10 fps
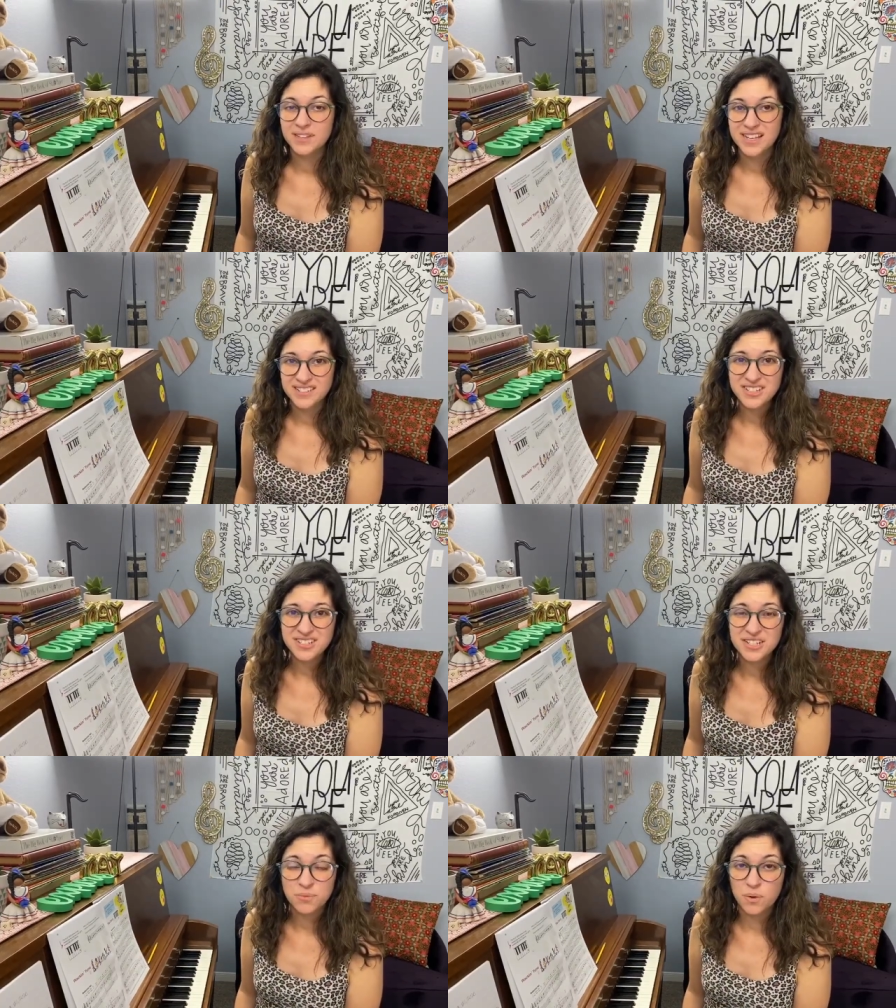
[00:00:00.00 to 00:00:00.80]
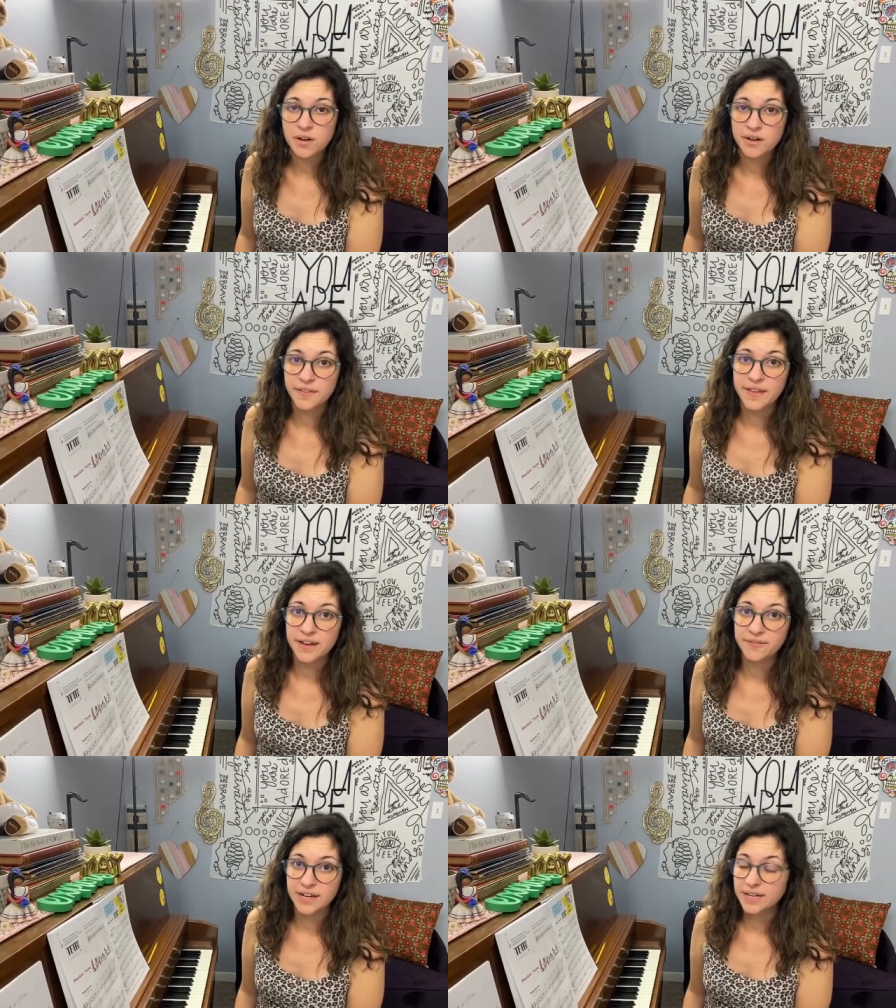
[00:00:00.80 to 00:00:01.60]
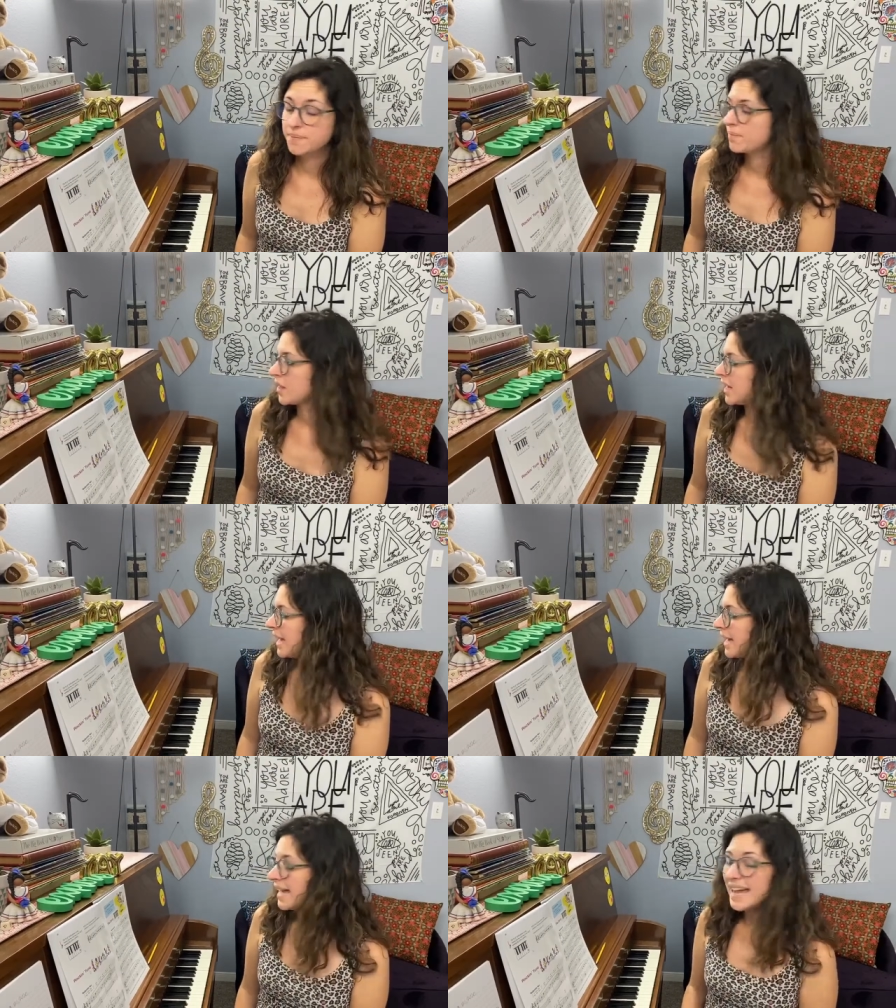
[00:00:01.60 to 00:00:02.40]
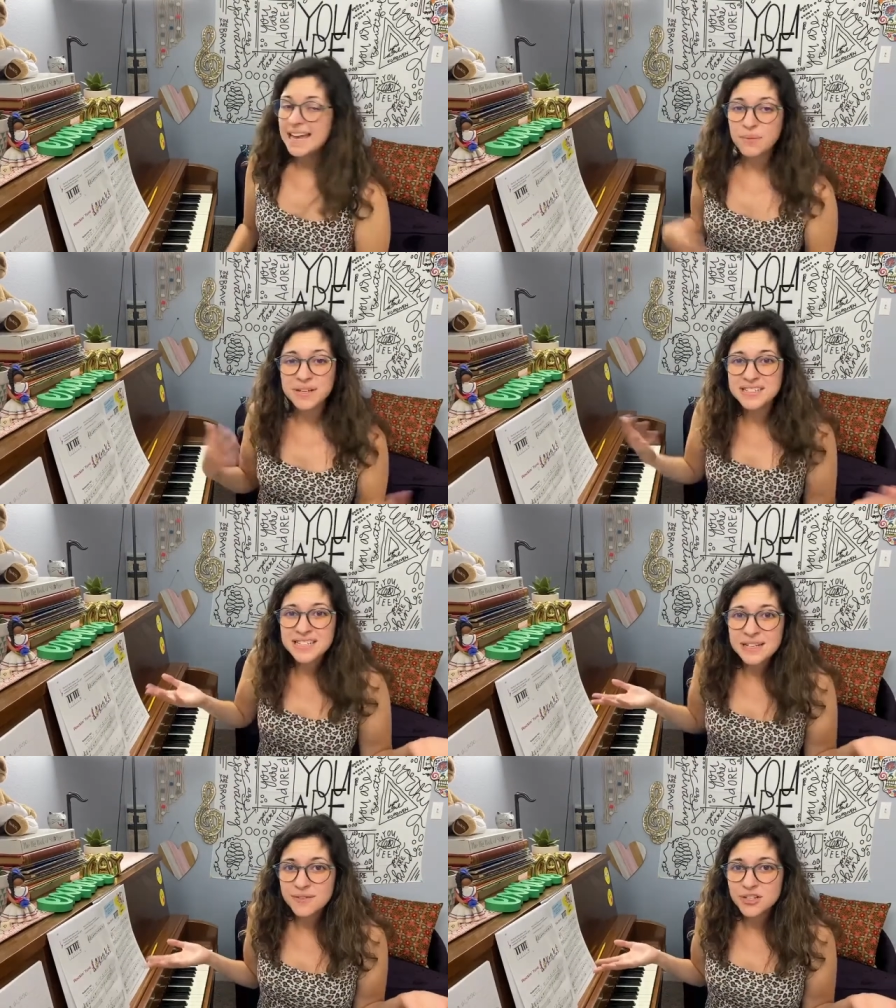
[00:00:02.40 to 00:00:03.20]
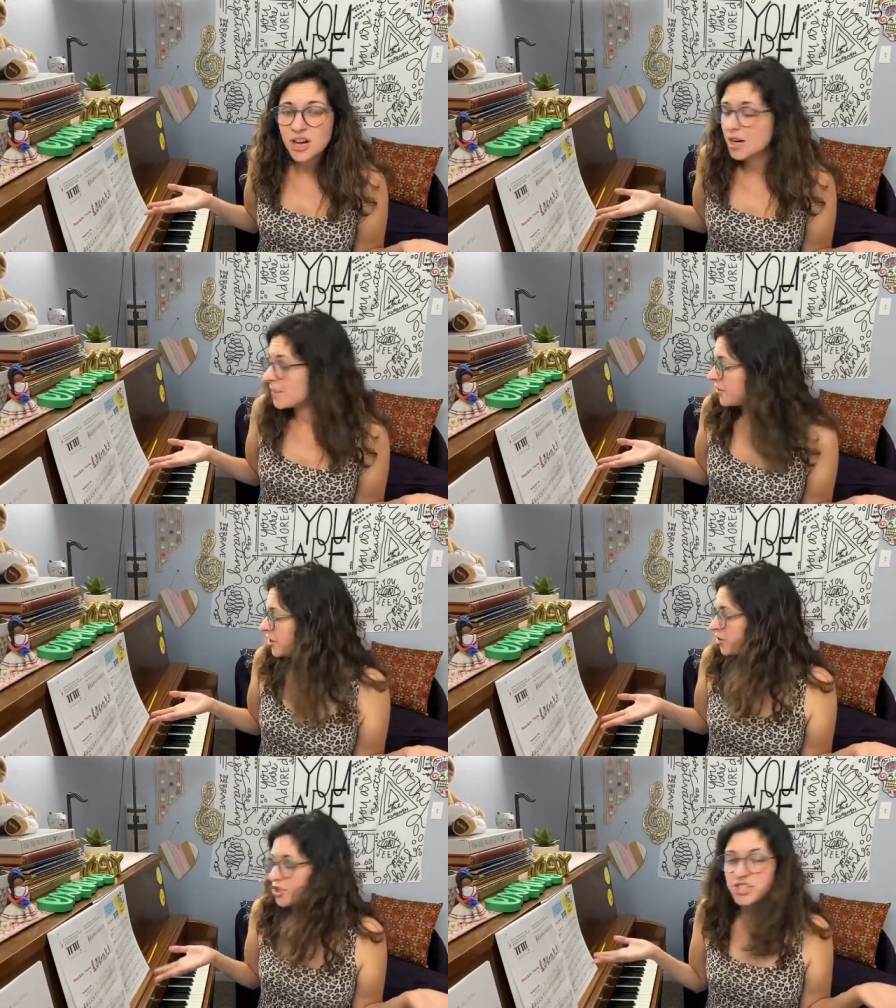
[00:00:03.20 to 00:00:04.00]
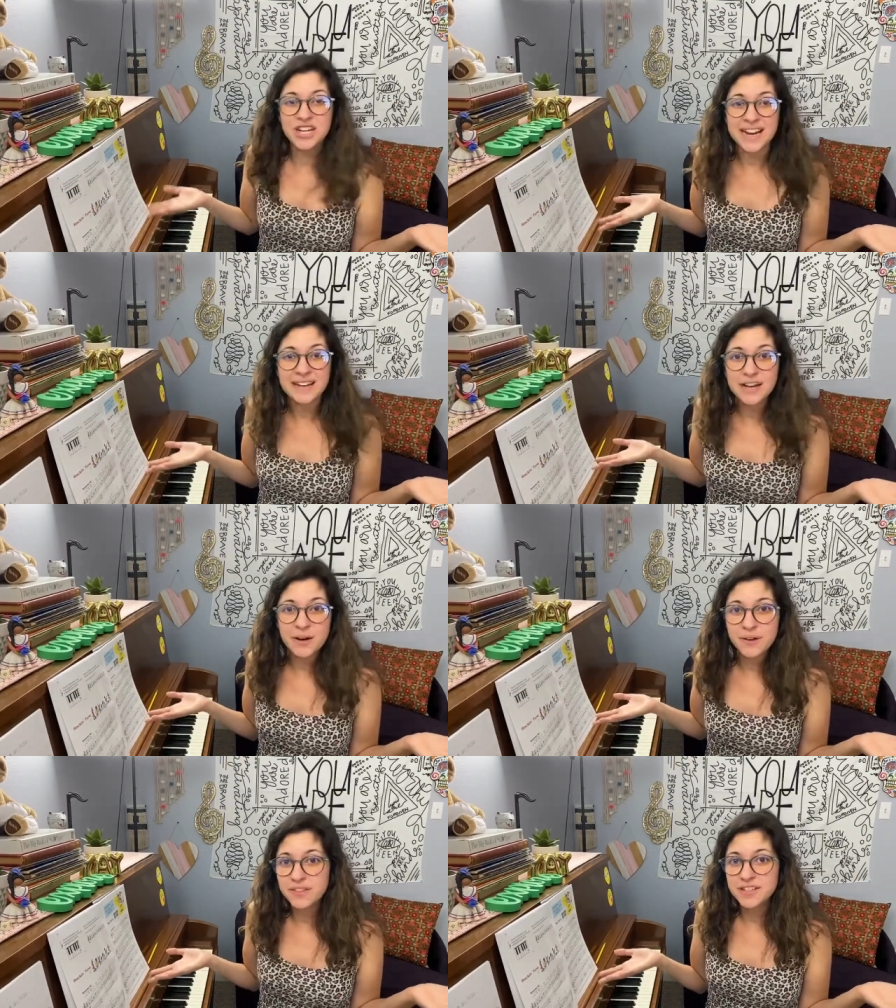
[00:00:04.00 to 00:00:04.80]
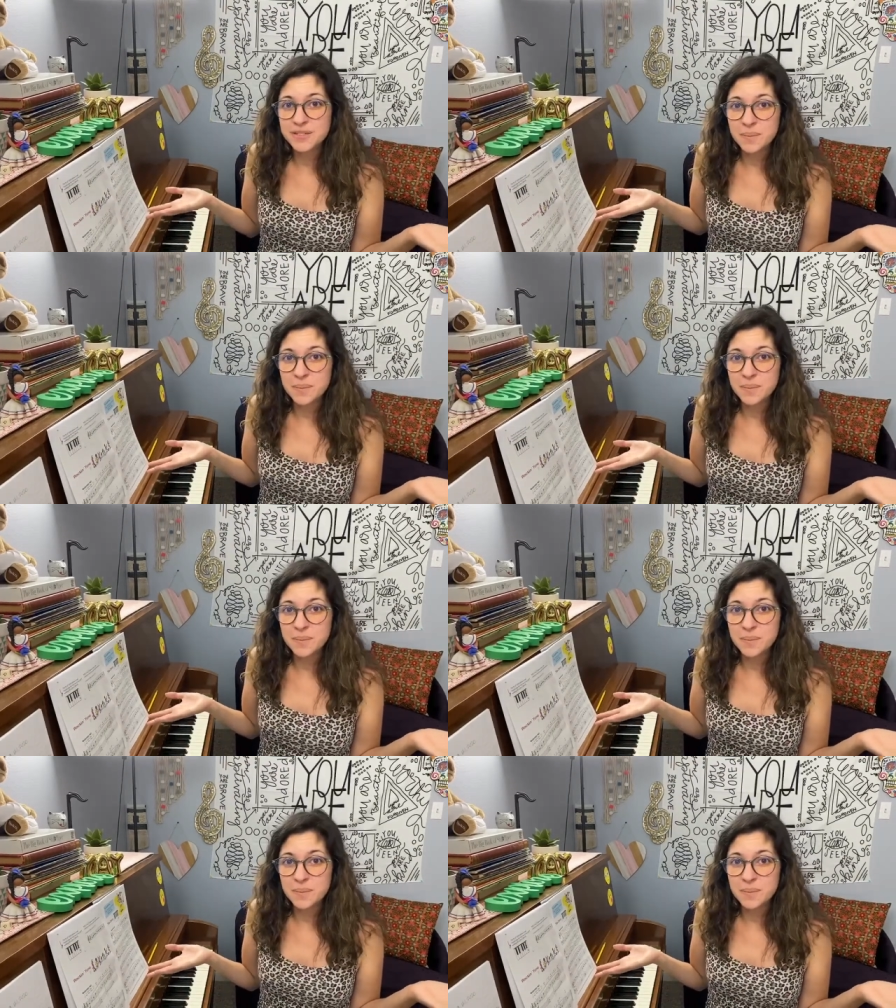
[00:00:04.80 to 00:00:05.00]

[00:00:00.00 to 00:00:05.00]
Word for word: I still need to work on that, right? And we didn't even talk about the crescendo and the